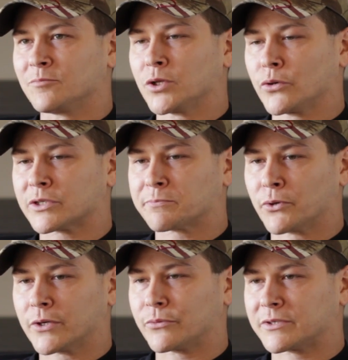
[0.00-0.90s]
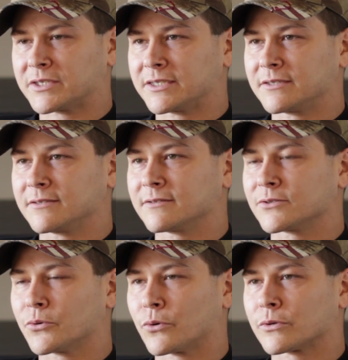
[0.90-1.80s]
The lowest point was in
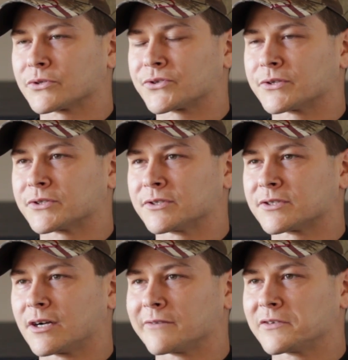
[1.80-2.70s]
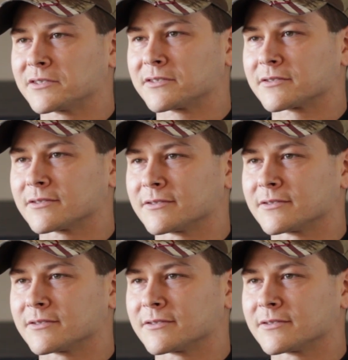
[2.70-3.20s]
the oral surgeon's office,